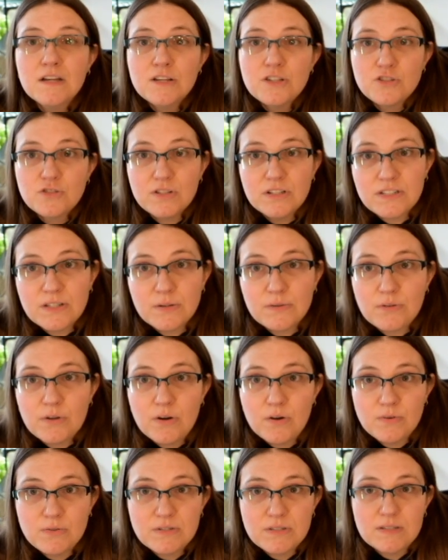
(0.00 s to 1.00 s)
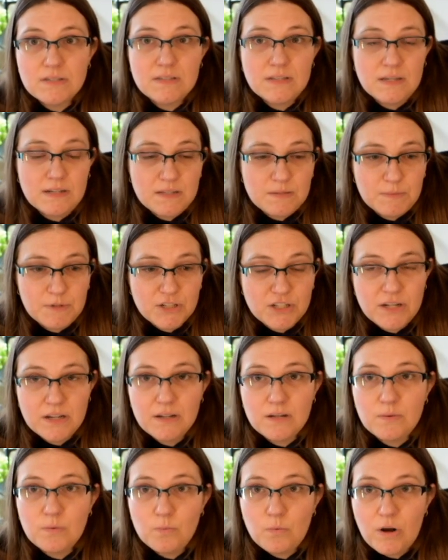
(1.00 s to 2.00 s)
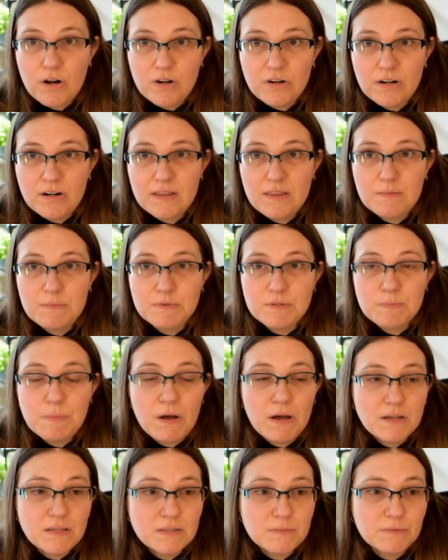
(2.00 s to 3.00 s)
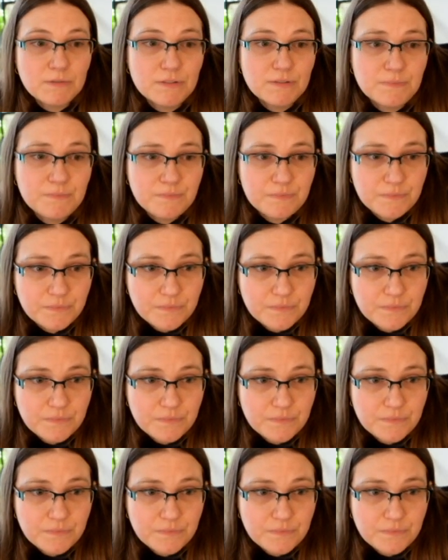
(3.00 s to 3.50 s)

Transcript: Stretch out the hoses, get as much water out of them as possible.